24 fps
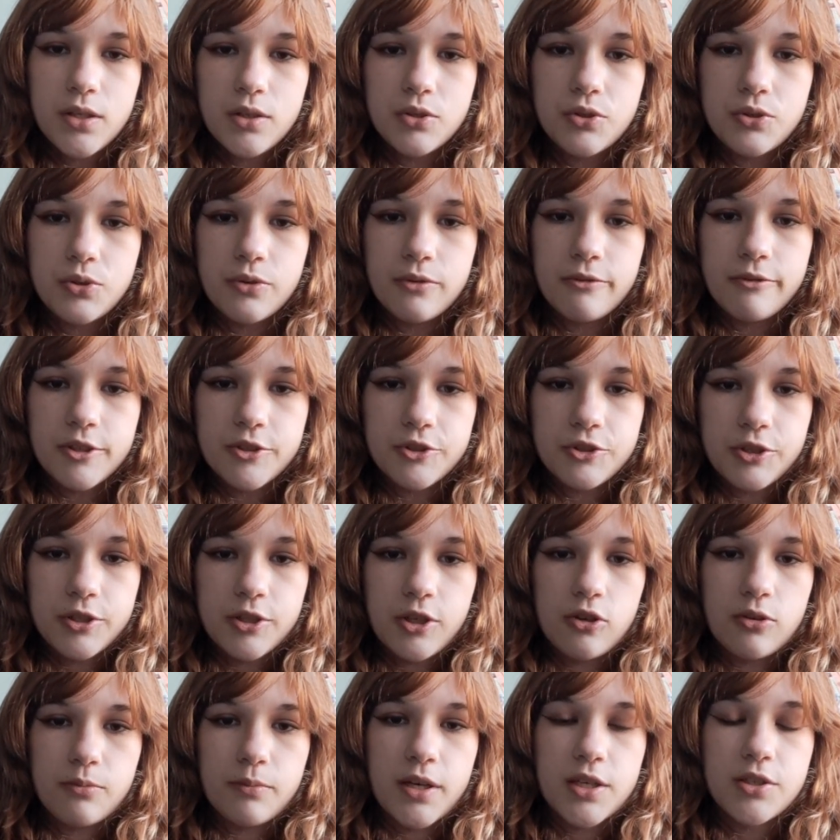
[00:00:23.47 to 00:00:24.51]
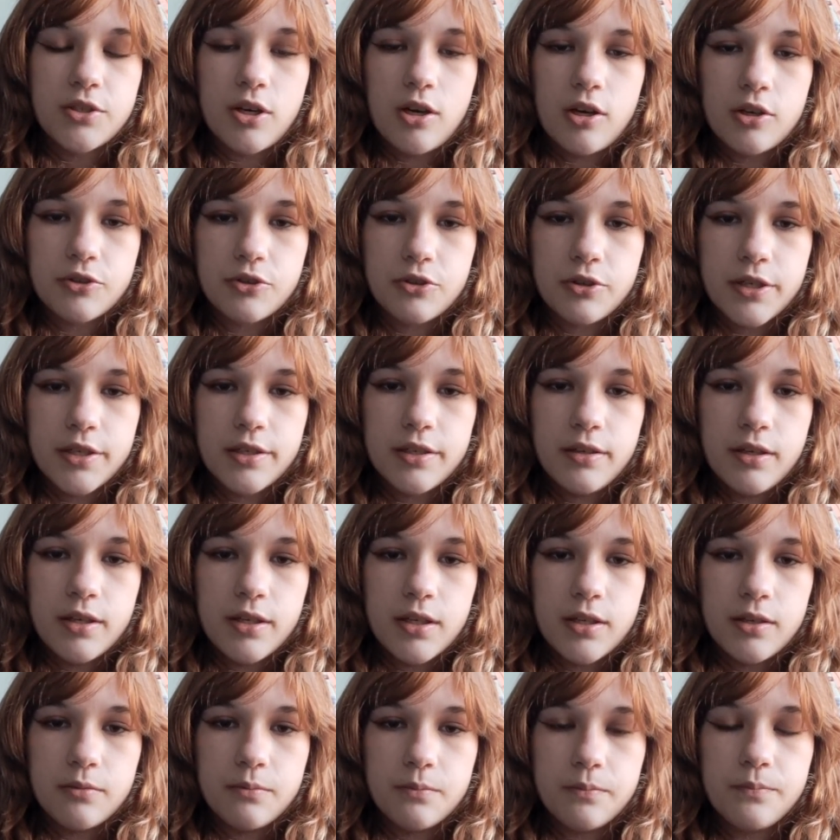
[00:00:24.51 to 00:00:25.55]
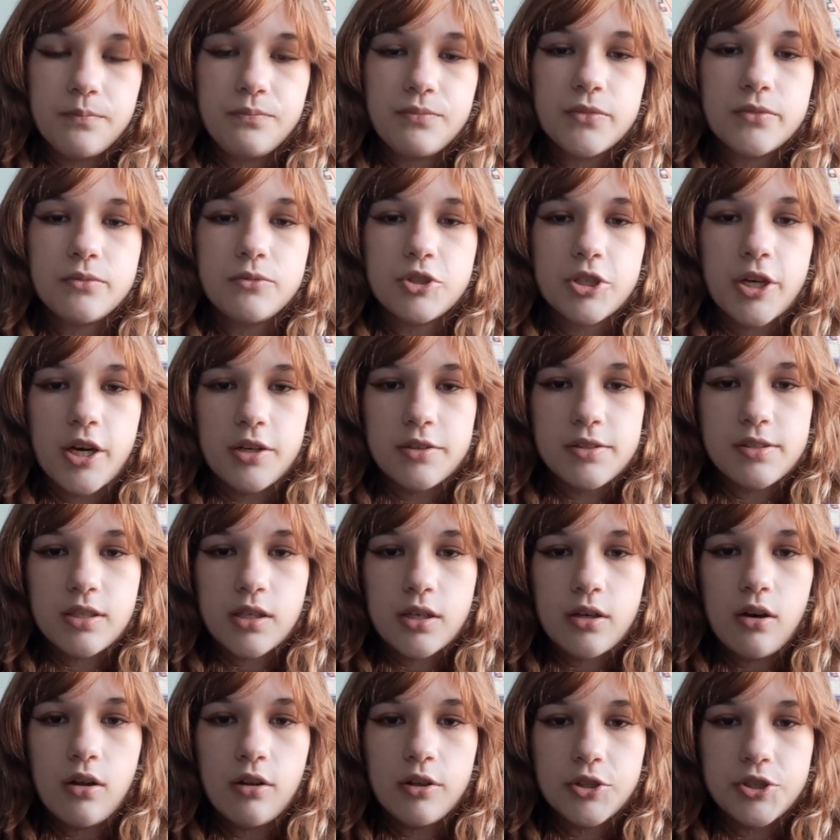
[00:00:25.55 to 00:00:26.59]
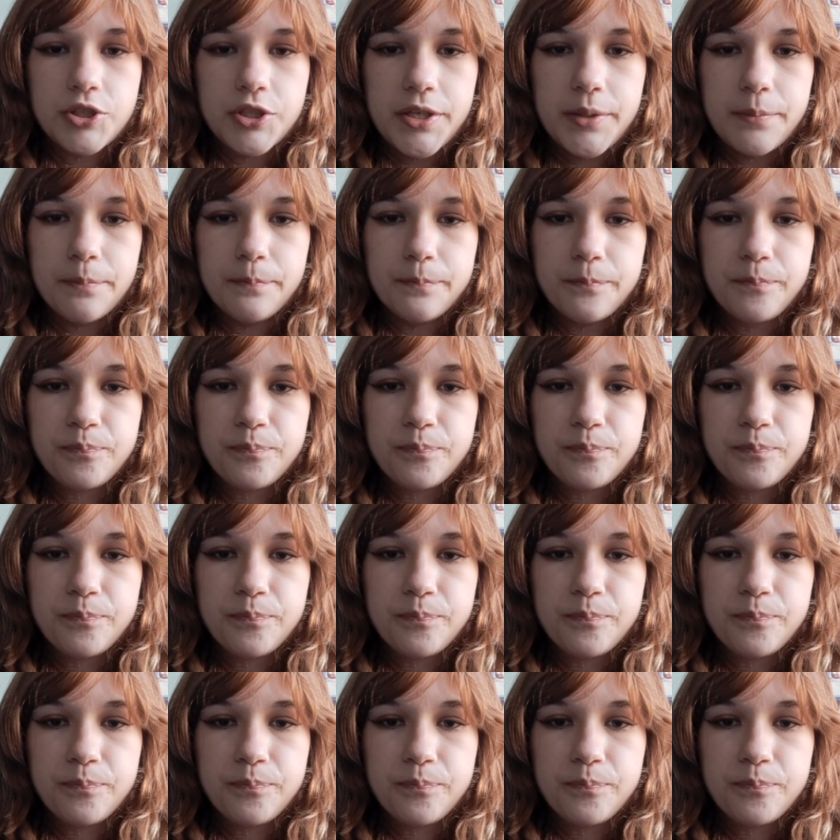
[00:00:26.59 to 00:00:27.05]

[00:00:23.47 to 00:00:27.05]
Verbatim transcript: to eventually earn my doctorate in child psychology.